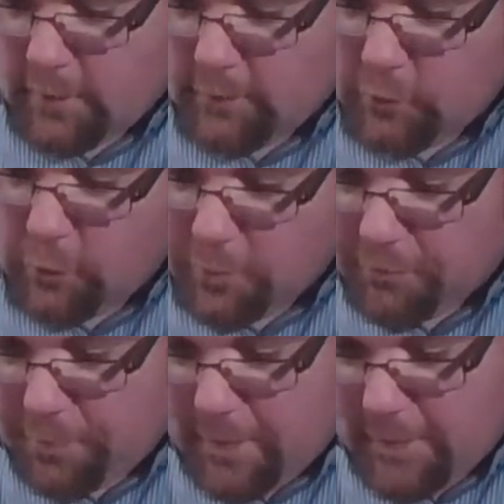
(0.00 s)
tube
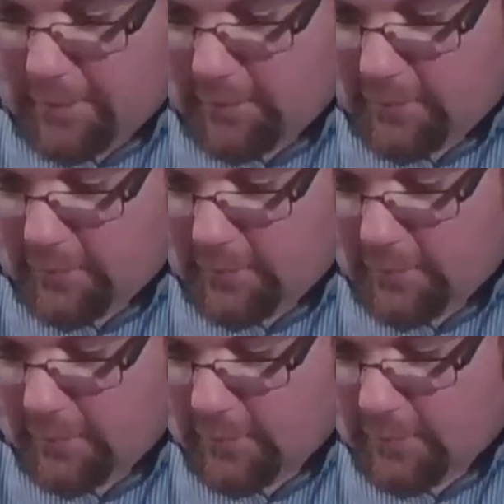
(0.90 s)
of paint,
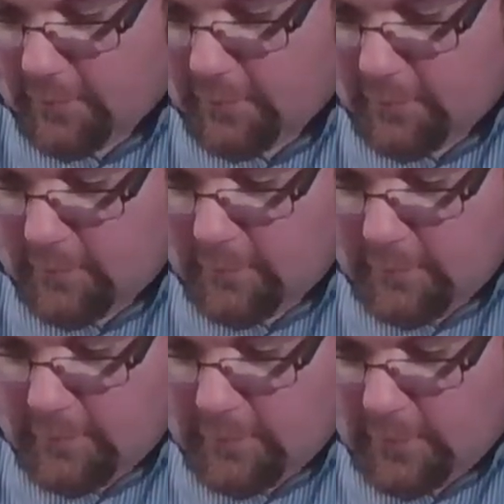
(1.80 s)

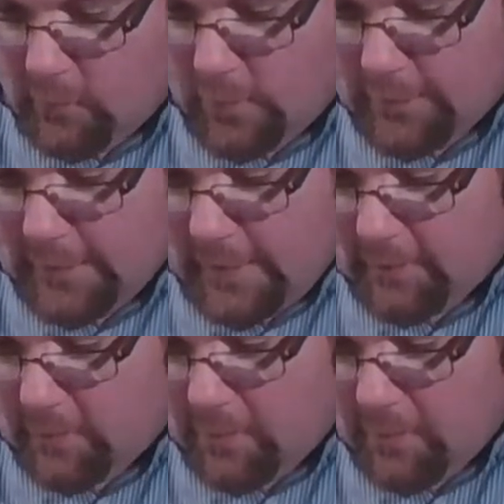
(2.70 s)
and I want
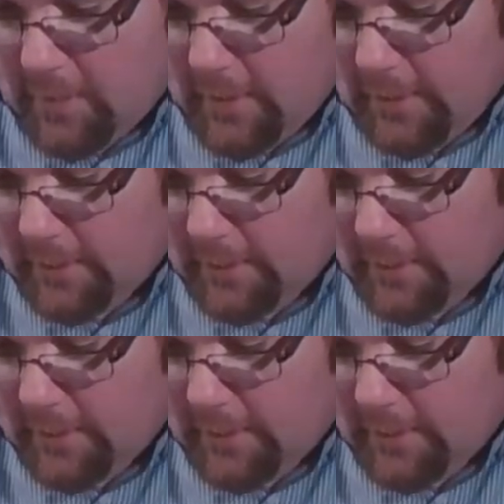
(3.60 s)
that to be my